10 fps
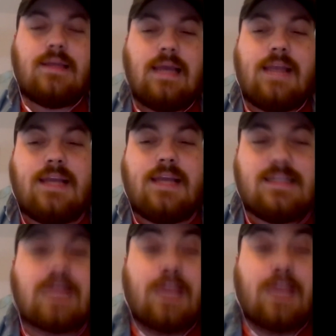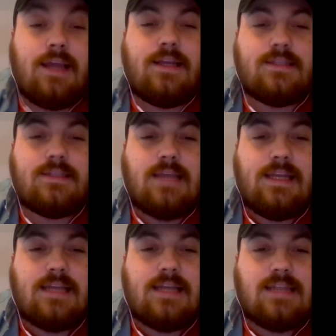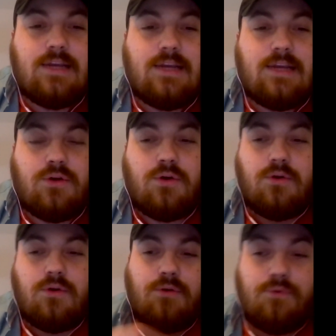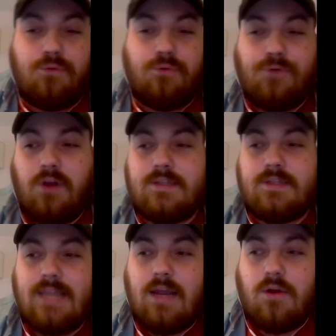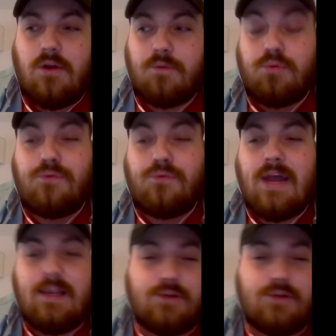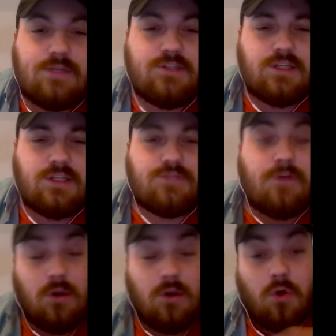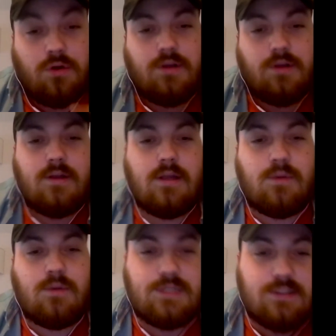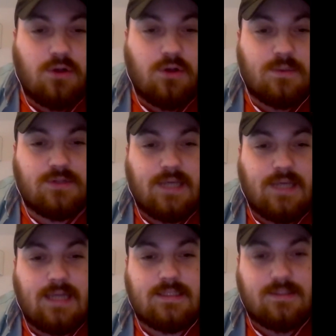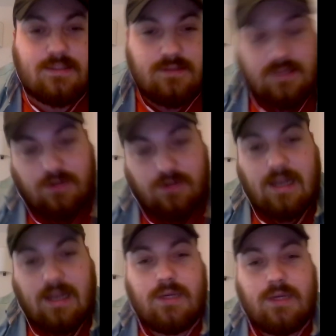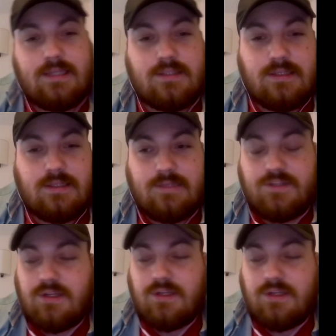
And he has like a fun profile in the division. He's very long, which is not always the case in the lightweights division.